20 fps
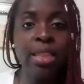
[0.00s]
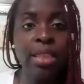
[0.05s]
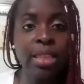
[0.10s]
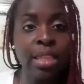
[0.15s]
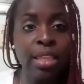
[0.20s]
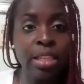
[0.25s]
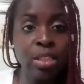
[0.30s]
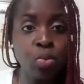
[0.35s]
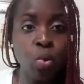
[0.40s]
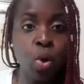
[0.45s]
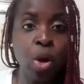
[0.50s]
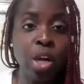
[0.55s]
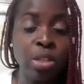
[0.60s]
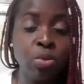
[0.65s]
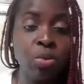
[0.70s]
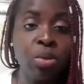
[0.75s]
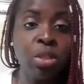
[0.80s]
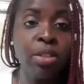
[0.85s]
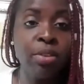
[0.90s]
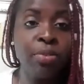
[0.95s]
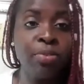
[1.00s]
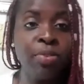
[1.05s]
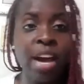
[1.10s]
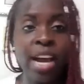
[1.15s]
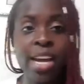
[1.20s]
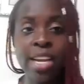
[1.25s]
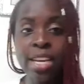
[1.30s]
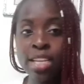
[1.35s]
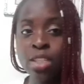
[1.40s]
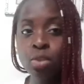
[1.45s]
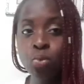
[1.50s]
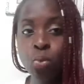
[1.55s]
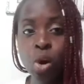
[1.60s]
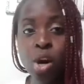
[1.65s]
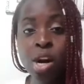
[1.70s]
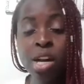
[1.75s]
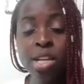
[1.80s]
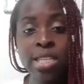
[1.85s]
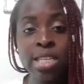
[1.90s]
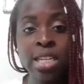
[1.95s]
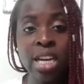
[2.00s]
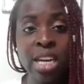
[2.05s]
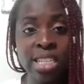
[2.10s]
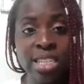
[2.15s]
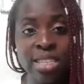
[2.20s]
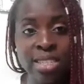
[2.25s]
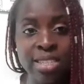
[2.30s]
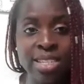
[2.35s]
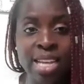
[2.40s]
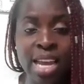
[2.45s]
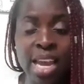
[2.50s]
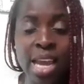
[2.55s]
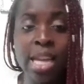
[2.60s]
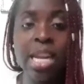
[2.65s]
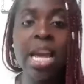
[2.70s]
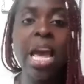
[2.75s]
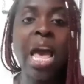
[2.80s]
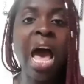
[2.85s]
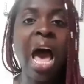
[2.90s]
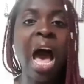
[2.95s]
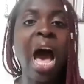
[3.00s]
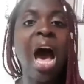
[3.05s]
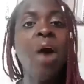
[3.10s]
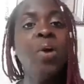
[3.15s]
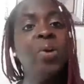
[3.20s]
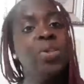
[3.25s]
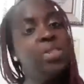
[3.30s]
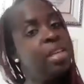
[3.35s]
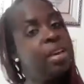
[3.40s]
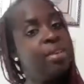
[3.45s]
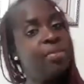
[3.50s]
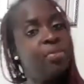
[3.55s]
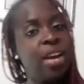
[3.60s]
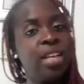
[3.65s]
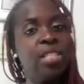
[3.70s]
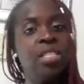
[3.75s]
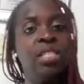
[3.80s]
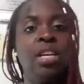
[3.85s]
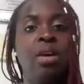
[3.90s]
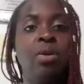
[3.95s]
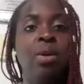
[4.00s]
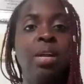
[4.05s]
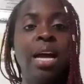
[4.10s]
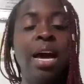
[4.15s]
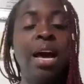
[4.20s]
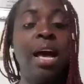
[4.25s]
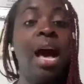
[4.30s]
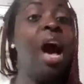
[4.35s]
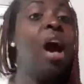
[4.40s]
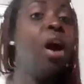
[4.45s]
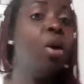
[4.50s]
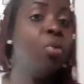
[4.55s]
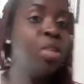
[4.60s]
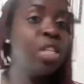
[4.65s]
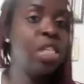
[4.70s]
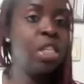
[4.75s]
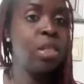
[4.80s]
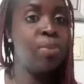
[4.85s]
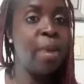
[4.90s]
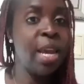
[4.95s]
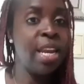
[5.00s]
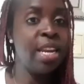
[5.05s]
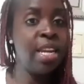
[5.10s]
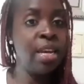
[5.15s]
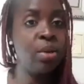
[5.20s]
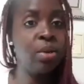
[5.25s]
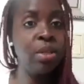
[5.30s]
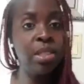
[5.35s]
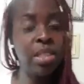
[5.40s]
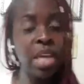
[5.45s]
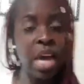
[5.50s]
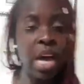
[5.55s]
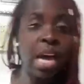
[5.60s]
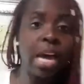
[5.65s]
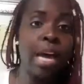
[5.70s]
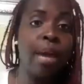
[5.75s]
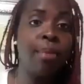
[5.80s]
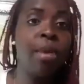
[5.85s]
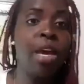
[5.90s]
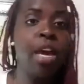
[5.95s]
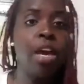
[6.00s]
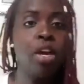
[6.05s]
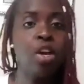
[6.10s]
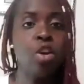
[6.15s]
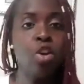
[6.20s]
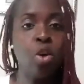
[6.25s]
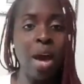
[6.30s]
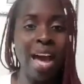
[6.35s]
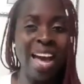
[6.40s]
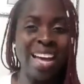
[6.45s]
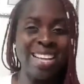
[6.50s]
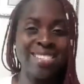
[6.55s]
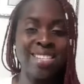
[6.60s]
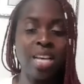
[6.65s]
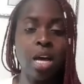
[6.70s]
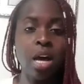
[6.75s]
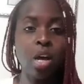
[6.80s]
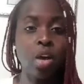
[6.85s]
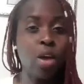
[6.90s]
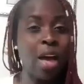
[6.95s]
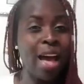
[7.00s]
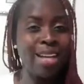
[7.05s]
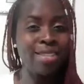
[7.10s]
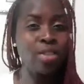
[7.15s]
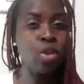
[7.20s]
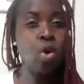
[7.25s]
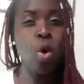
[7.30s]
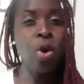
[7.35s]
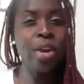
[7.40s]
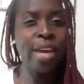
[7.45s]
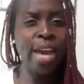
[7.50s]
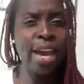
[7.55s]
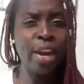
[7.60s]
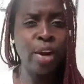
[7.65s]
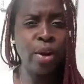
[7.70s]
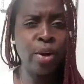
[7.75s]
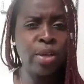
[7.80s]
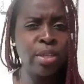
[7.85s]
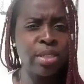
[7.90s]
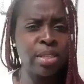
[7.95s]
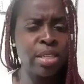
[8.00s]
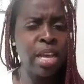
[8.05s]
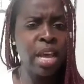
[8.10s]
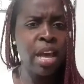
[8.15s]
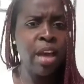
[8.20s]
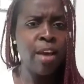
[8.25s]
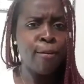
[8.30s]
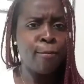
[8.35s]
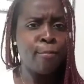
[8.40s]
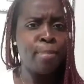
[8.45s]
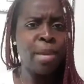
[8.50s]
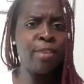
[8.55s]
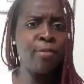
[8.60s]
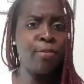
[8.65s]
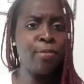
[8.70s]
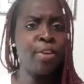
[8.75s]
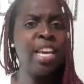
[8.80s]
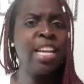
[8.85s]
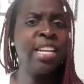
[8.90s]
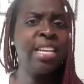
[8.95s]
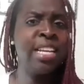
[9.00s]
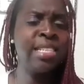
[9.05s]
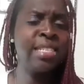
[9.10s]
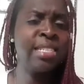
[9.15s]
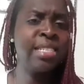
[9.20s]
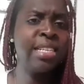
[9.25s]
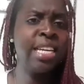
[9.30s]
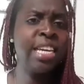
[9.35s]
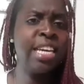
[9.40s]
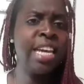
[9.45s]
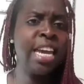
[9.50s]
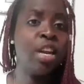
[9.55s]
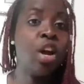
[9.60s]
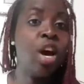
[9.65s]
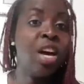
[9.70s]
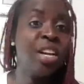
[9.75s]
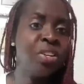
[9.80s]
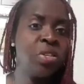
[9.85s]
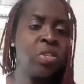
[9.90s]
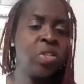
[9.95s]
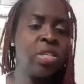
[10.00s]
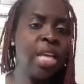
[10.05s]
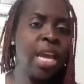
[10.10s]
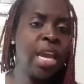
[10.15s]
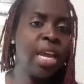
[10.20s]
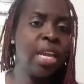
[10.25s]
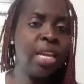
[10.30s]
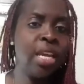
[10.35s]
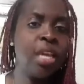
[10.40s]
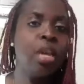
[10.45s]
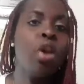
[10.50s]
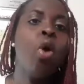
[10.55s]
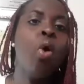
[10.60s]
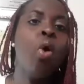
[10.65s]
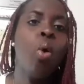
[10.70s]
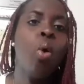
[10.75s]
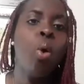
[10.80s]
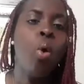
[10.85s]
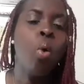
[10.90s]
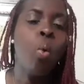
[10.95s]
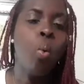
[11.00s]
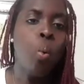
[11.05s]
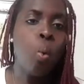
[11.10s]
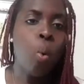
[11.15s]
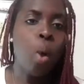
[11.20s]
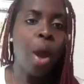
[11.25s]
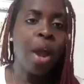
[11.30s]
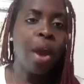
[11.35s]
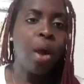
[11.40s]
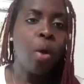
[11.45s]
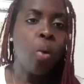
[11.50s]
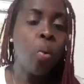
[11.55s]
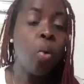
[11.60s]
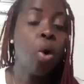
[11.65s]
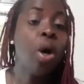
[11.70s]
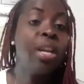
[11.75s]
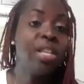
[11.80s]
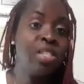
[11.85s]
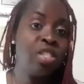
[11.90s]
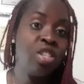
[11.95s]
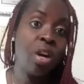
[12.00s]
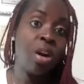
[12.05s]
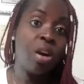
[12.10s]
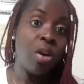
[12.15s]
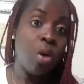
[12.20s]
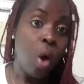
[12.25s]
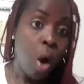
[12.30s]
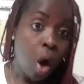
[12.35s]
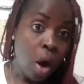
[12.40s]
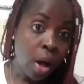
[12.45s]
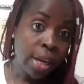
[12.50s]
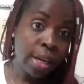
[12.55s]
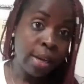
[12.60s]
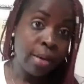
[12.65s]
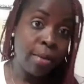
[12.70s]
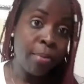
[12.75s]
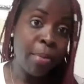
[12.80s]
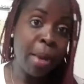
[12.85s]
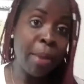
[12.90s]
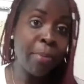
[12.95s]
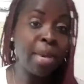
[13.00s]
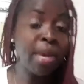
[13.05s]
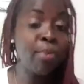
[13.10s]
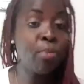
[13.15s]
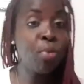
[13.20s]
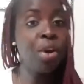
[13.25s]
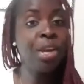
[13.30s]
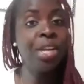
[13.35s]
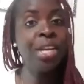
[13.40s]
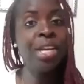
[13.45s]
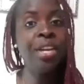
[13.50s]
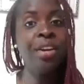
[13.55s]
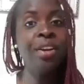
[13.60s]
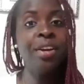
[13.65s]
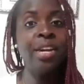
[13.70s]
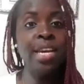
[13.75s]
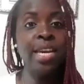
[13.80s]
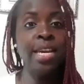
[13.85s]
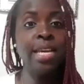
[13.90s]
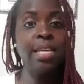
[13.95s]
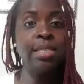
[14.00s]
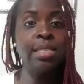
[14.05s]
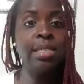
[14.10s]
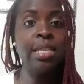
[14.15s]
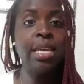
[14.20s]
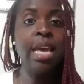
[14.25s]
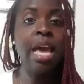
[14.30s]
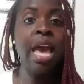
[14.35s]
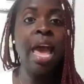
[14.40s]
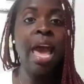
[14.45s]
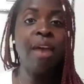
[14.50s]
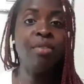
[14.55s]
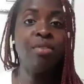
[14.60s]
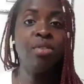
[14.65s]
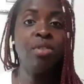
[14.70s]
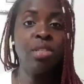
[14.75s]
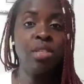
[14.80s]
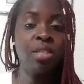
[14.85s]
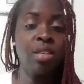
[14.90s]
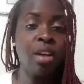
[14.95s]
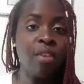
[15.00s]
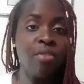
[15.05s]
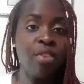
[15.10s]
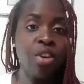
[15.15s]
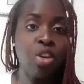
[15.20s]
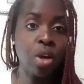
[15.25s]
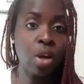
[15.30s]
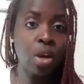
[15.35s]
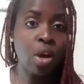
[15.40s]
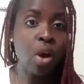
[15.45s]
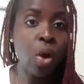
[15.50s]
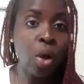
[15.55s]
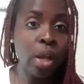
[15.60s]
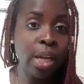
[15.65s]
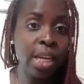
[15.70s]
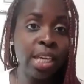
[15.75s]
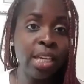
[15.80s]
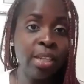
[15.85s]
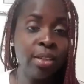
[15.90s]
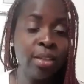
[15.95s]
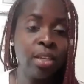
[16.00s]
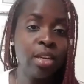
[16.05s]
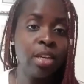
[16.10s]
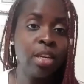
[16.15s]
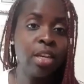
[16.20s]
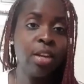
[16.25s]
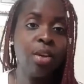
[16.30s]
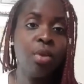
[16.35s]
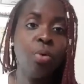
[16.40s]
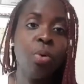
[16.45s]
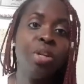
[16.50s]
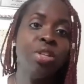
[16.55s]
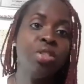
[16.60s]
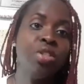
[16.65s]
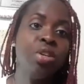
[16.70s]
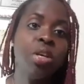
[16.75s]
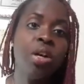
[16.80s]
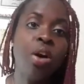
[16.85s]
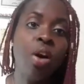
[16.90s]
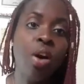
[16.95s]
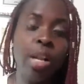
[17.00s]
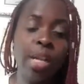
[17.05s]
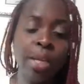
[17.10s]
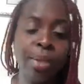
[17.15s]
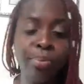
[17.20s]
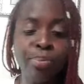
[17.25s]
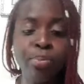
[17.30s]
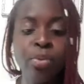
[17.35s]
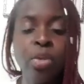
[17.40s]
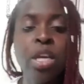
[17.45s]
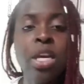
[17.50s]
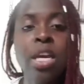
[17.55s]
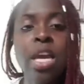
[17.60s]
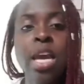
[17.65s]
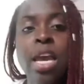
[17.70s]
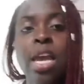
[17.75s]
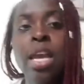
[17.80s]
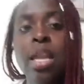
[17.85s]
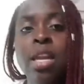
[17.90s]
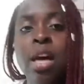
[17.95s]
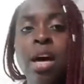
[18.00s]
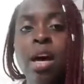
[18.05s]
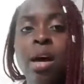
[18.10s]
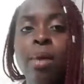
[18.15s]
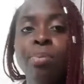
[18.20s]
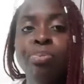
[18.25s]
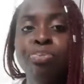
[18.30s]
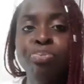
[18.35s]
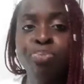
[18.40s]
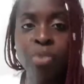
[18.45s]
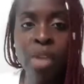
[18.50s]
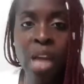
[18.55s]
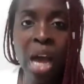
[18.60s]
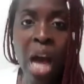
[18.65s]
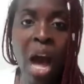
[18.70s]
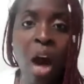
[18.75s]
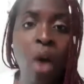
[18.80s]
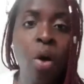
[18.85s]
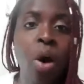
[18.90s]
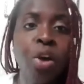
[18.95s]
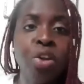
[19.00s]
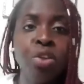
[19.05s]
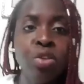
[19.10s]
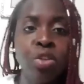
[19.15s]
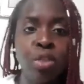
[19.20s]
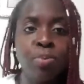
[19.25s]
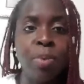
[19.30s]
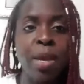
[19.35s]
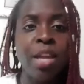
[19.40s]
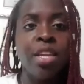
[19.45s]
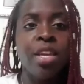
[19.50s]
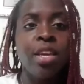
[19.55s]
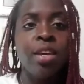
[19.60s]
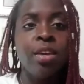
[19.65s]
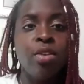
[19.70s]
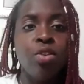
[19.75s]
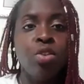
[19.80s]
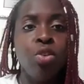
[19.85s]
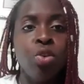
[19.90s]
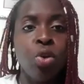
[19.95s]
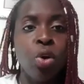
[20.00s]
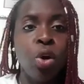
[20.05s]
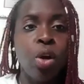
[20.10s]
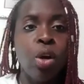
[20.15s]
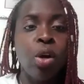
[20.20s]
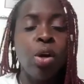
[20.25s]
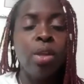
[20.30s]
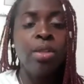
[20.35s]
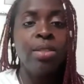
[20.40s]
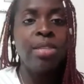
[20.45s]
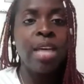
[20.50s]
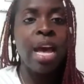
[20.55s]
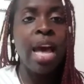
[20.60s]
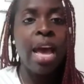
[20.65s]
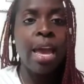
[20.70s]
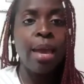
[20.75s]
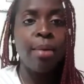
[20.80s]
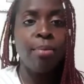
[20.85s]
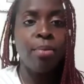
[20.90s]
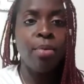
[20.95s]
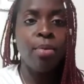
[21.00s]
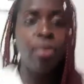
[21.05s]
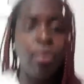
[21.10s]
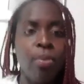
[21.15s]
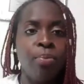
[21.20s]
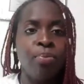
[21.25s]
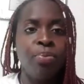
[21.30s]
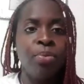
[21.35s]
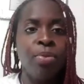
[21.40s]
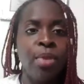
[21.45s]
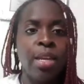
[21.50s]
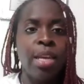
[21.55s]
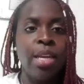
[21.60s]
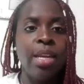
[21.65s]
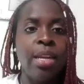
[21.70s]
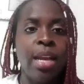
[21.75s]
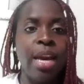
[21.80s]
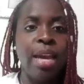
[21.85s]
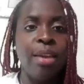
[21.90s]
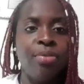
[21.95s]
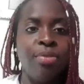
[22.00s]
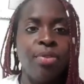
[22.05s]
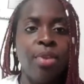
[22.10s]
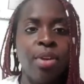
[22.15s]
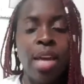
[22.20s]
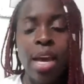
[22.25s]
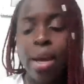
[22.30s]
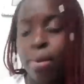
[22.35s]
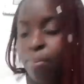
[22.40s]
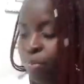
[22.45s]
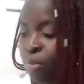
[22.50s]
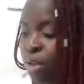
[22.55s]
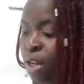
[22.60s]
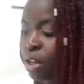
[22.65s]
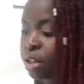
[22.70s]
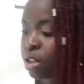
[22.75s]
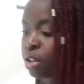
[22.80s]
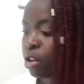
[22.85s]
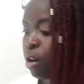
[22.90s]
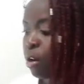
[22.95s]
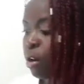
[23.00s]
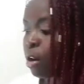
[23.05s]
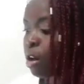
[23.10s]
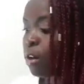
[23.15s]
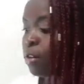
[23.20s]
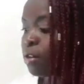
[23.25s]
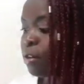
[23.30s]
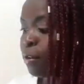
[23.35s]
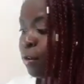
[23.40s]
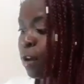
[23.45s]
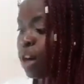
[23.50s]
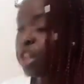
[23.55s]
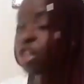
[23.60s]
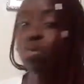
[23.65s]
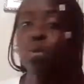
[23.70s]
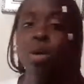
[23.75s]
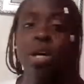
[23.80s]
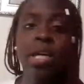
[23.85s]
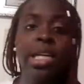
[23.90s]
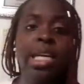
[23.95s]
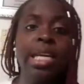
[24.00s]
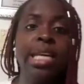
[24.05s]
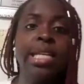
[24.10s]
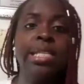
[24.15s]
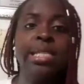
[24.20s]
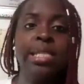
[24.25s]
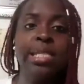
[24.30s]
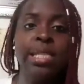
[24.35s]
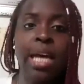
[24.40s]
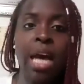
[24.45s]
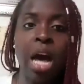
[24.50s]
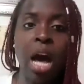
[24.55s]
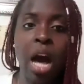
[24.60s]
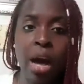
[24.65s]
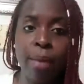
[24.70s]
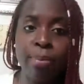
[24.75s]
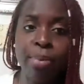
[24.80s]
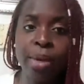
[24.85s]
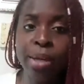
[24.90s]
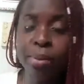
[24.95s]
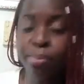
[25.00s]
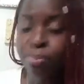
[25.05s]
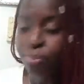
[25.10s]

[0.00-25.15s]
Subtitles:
these words. We define these words and understand how is it affecting our life. How are we spending our time? As go-getters, being fearlessly and understanding what is your calling. My main point here is: have you discovered your calling? What is your calling, and how are you spending your time in life? Okay, so the first one is hobby.